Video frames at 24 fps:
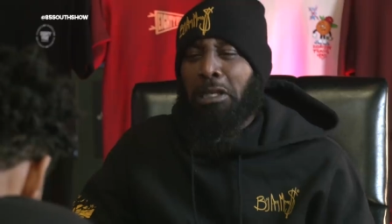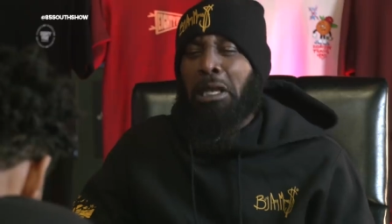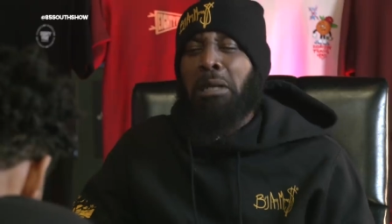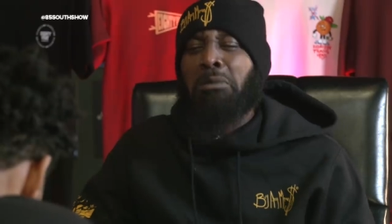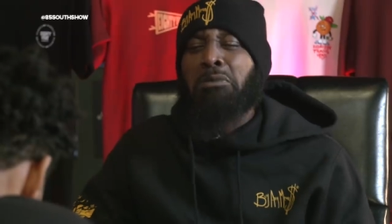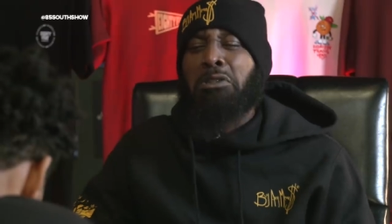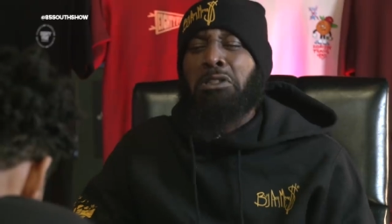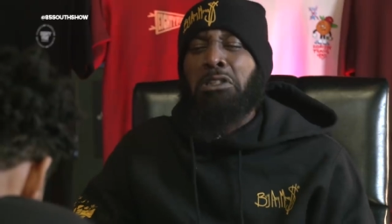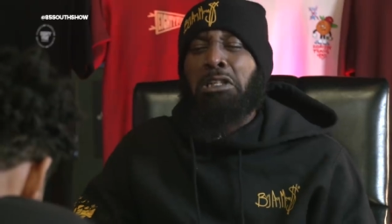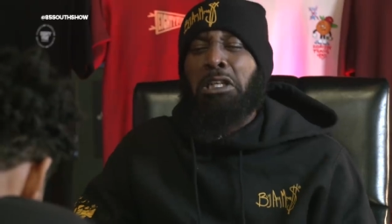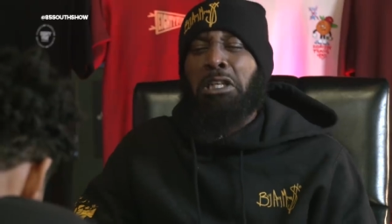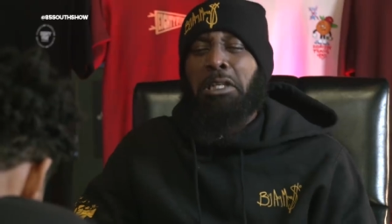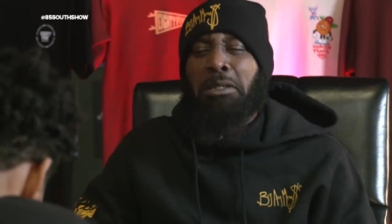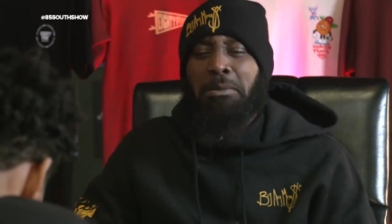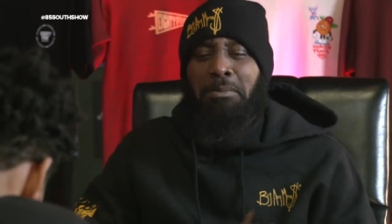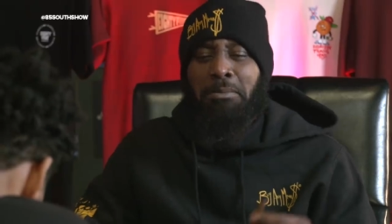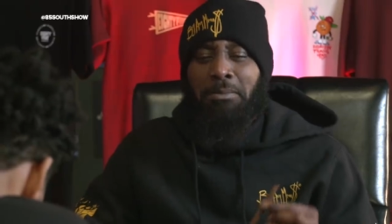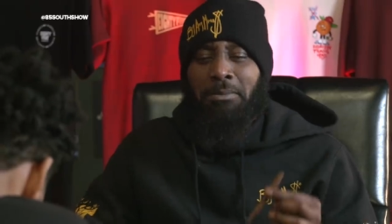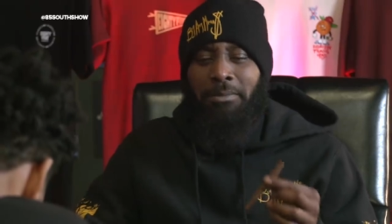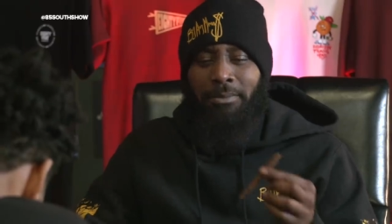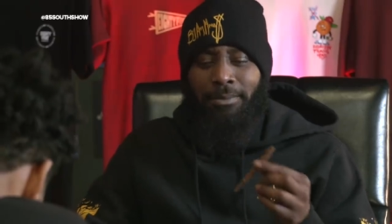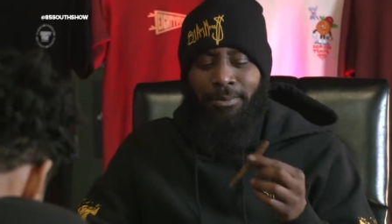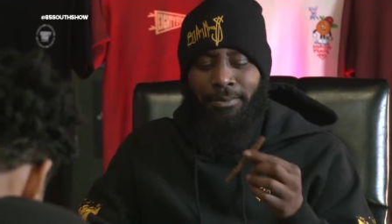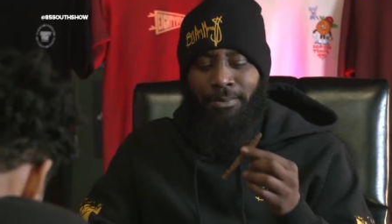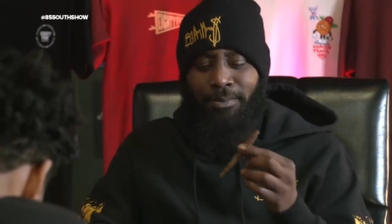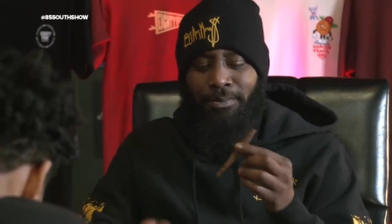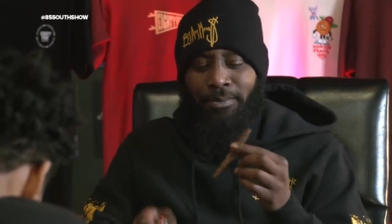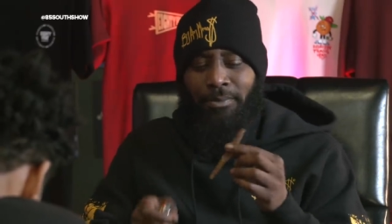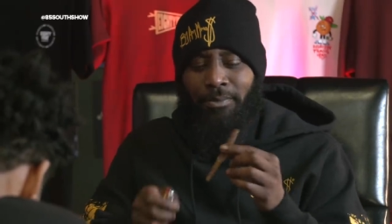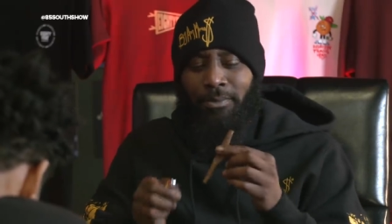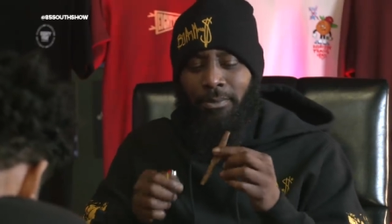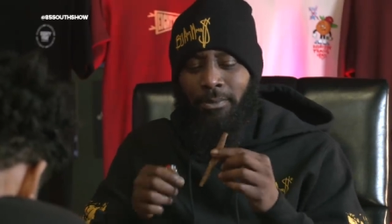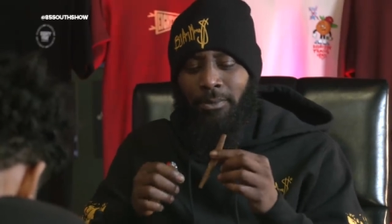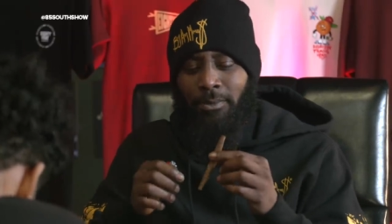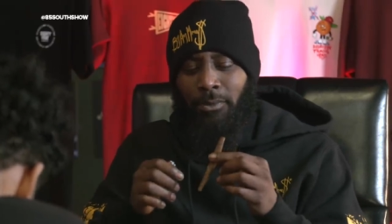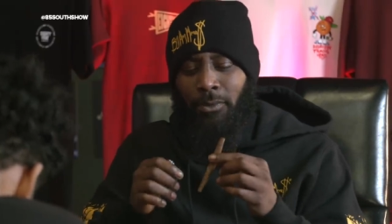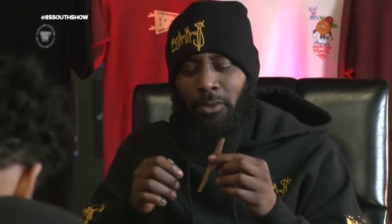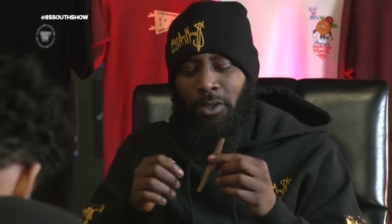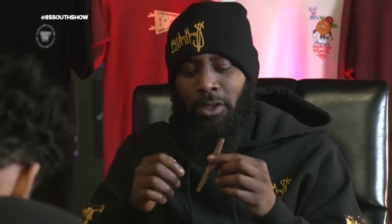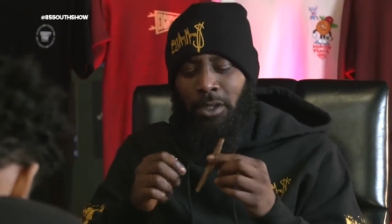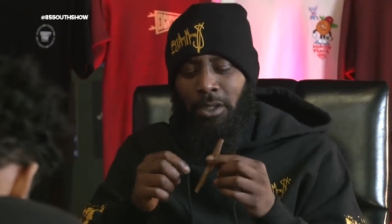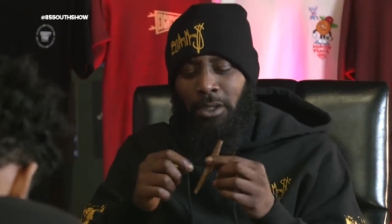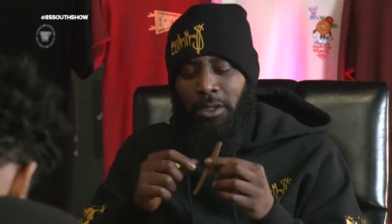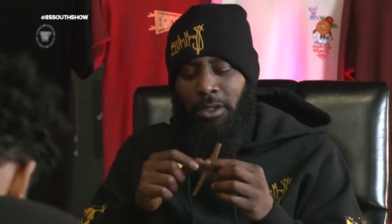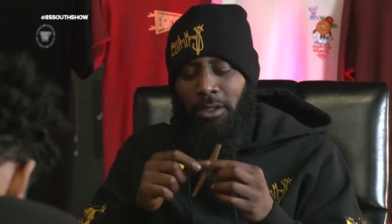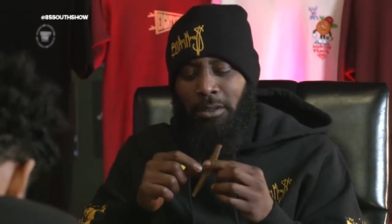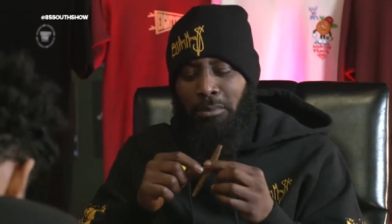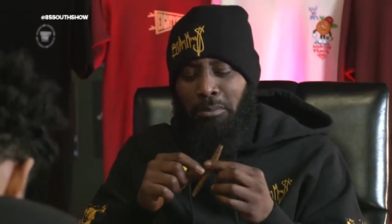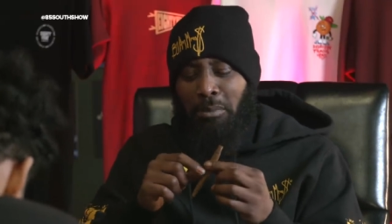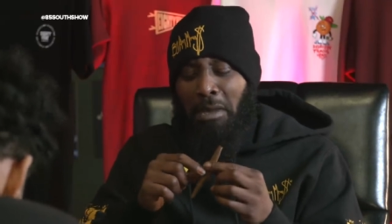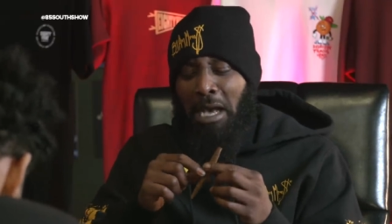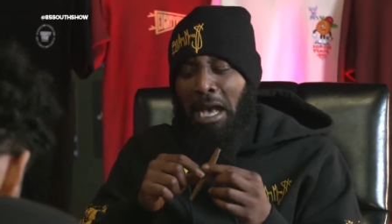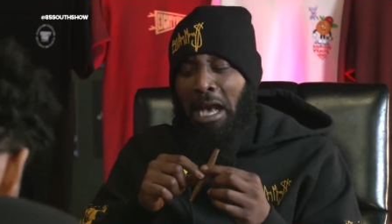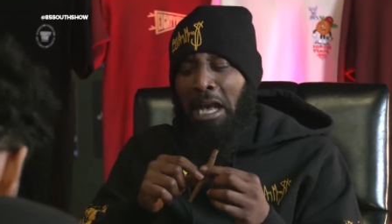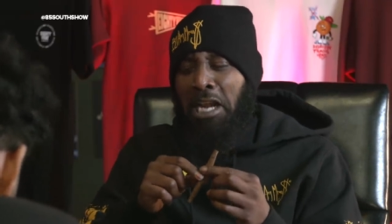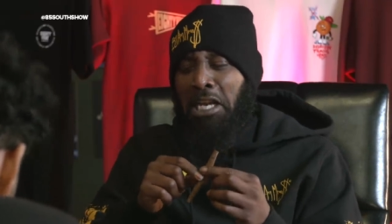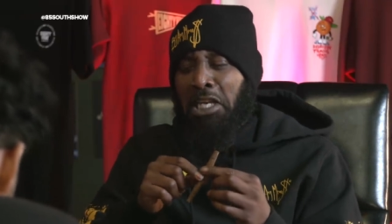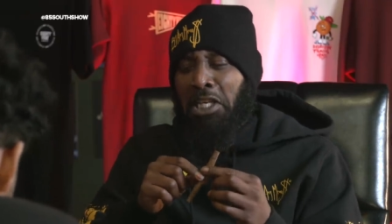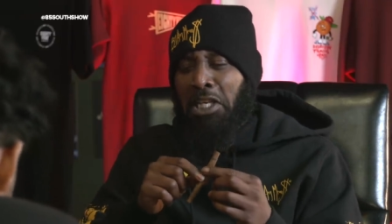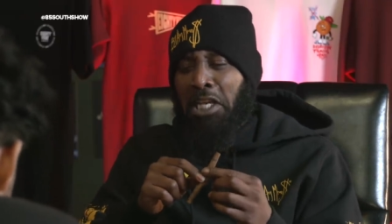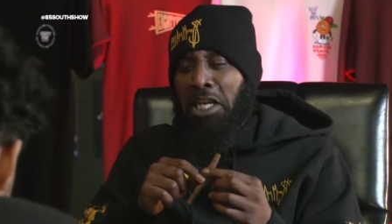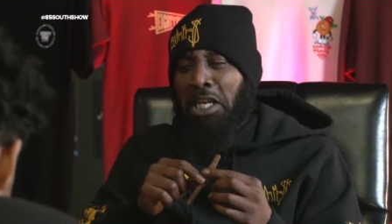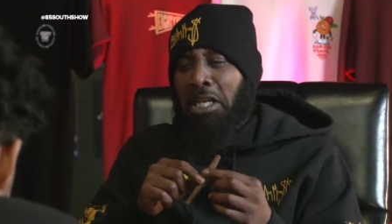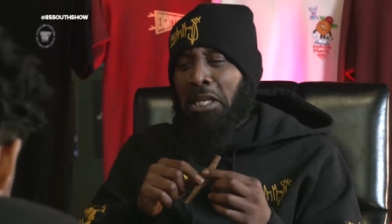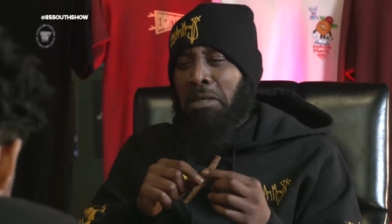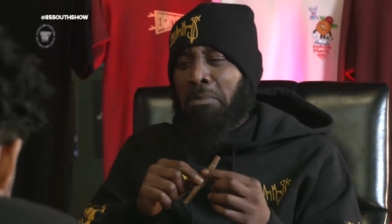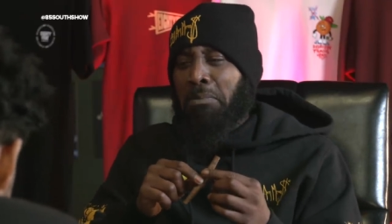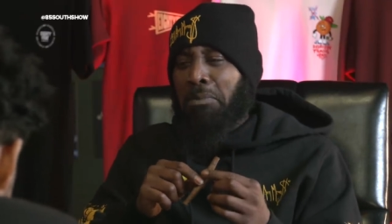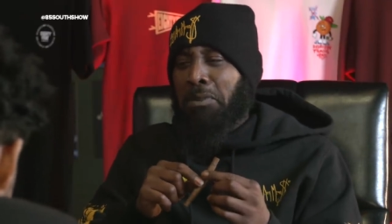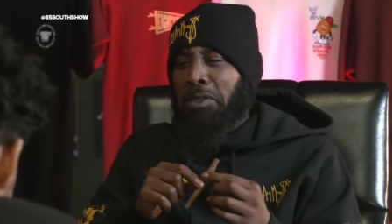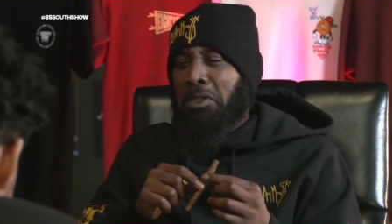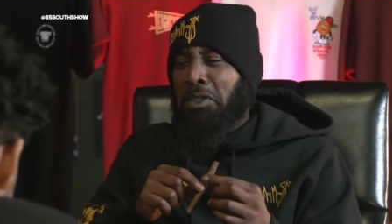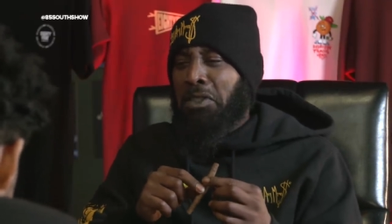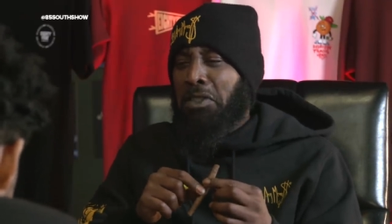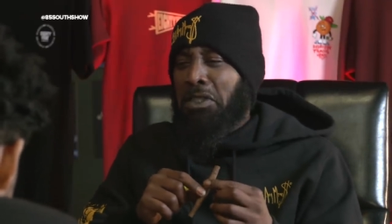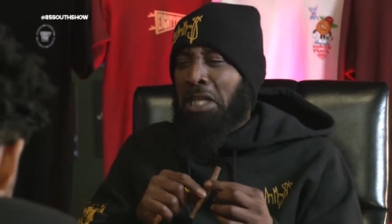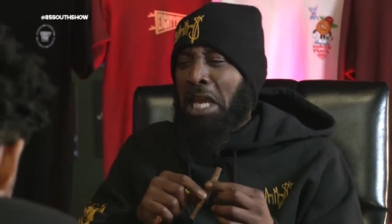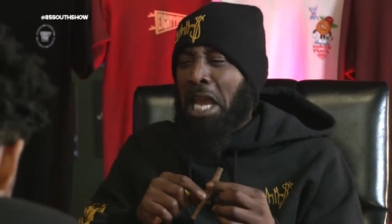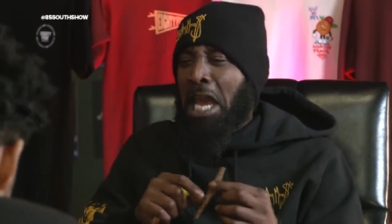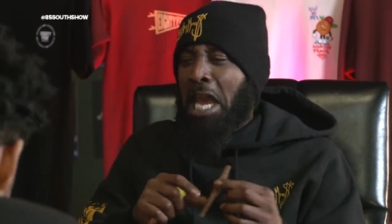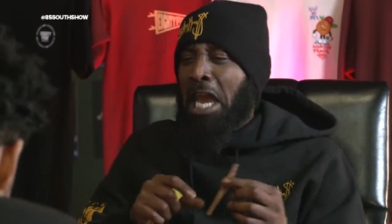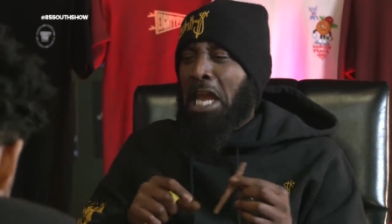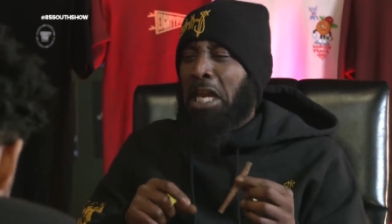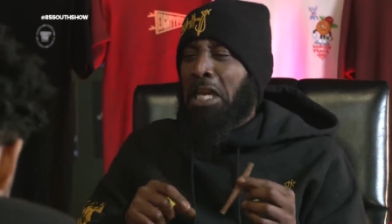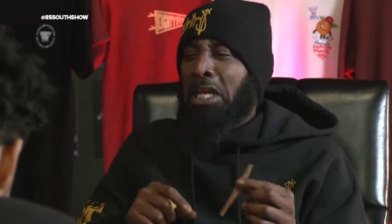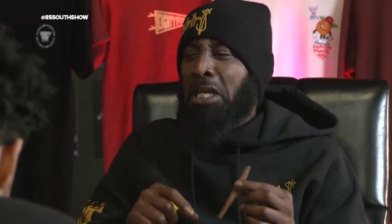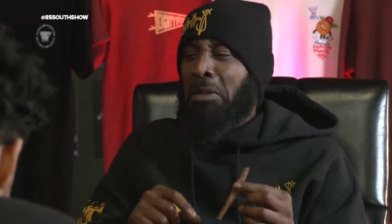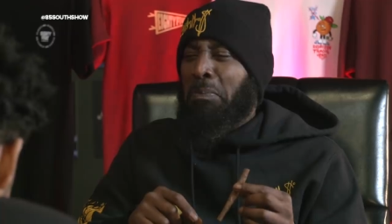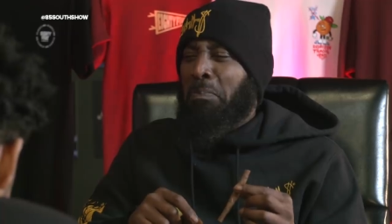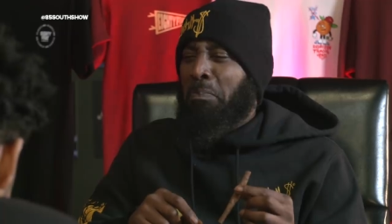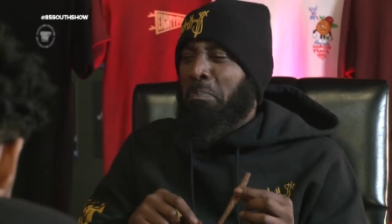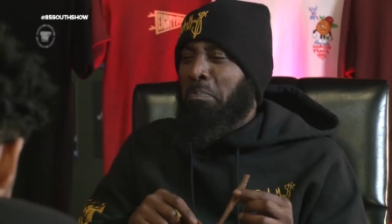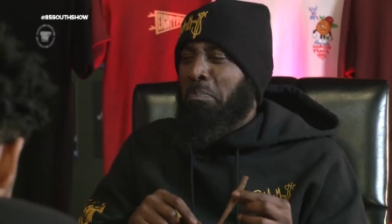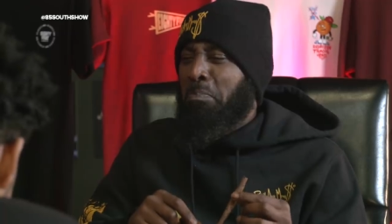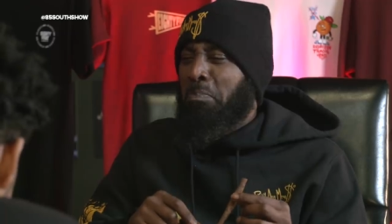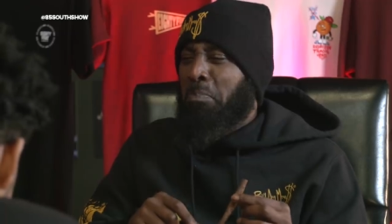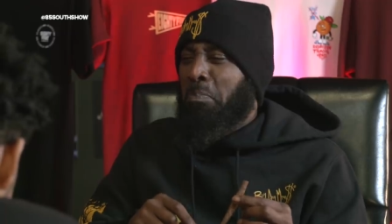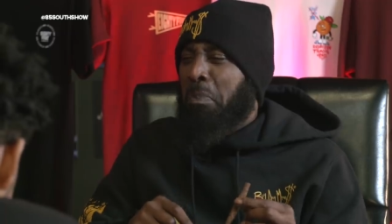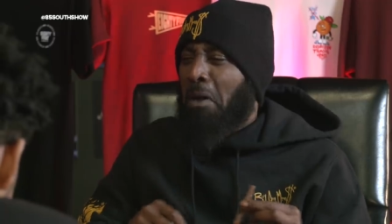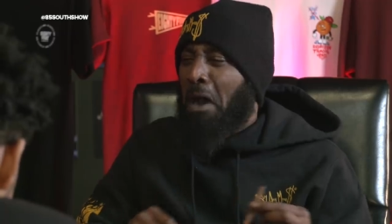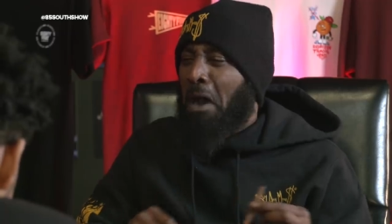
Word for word: counselor. What, what is your name? My name is Adam